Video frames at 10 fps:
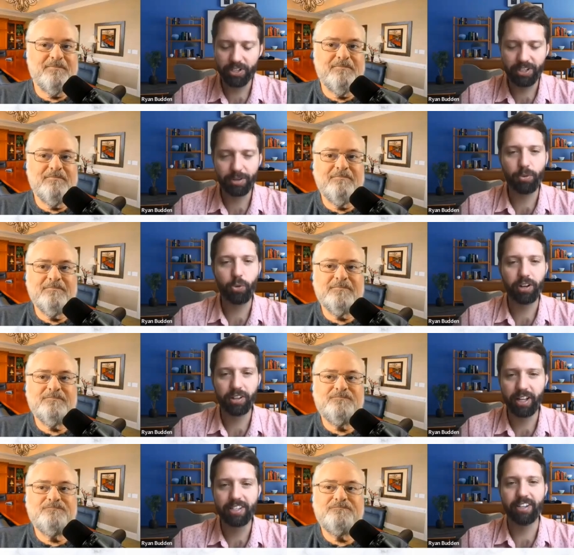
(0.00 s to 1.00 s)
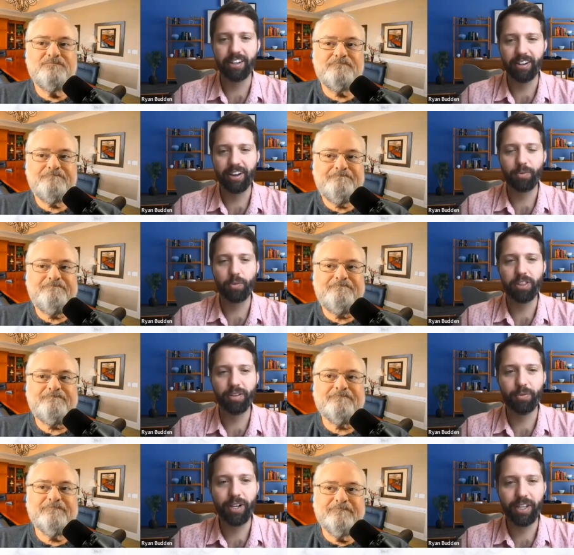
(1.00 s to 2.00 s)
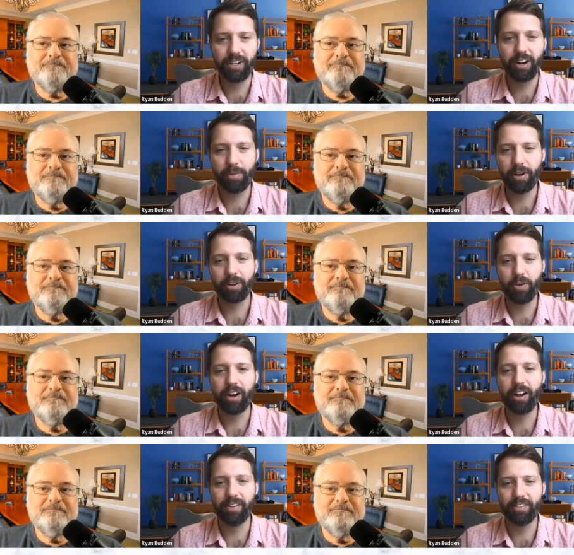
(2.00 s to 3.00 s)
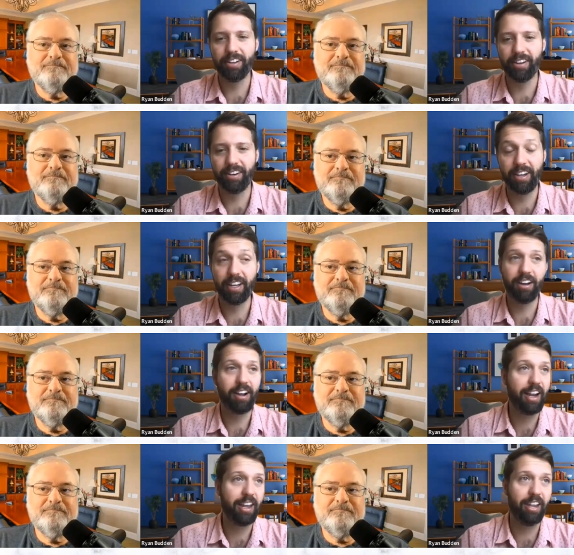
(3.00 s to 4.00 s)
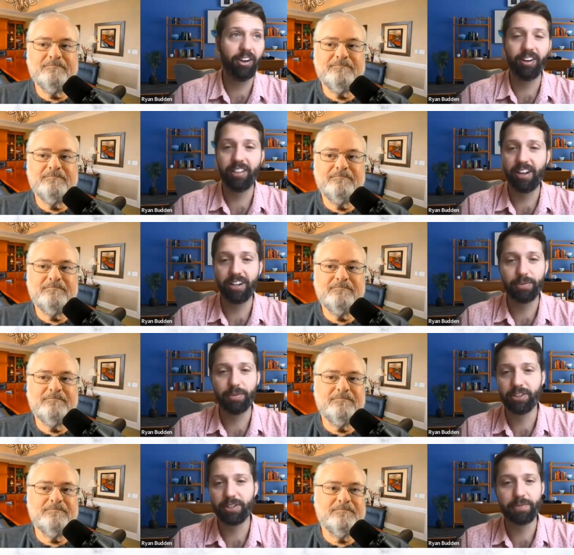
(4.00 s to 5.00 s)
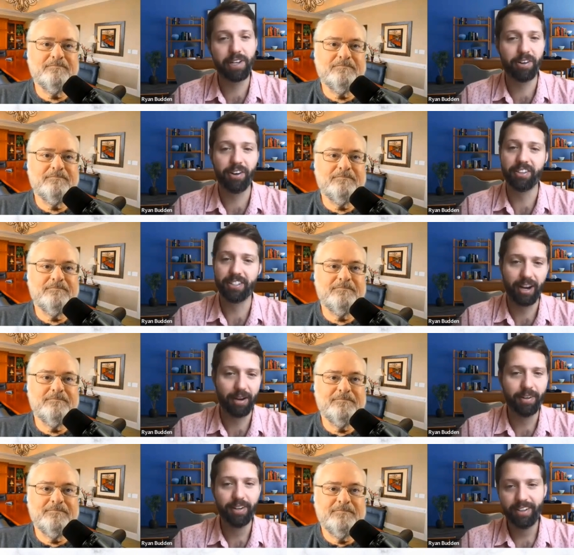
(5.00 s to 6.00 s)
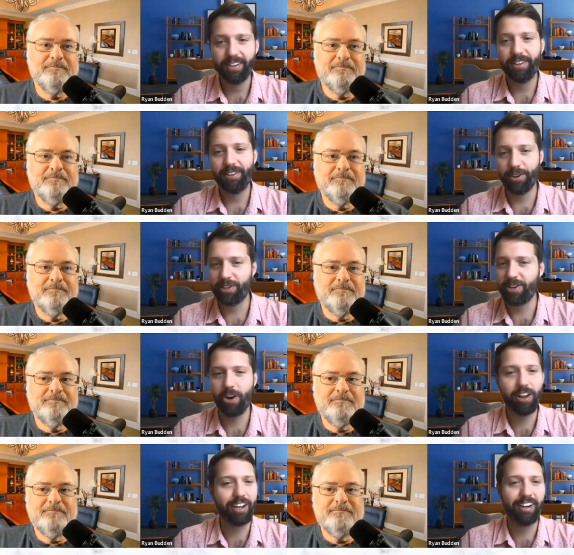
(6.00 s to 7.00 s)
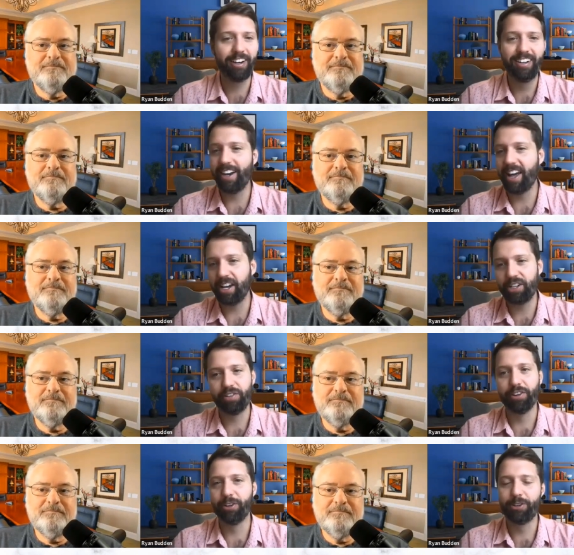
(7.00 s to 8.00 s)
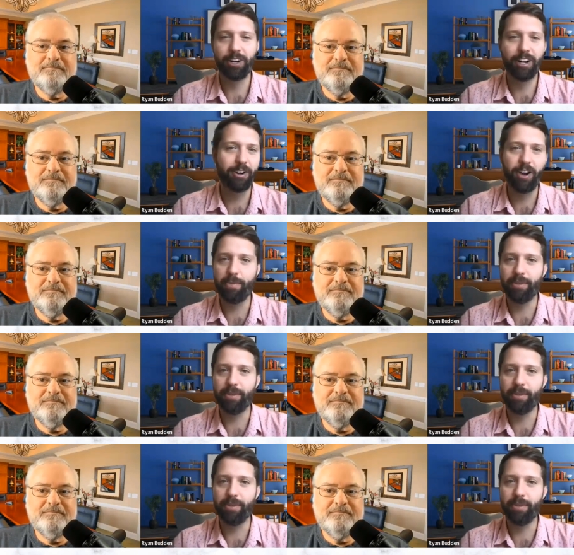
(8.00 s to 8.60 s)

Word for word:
Speaker 1: which is an important lesson, and one that we talk about quite often, and I hear in the Entrepreneurship Center all the time. They're starting it in Nashville. They're trying to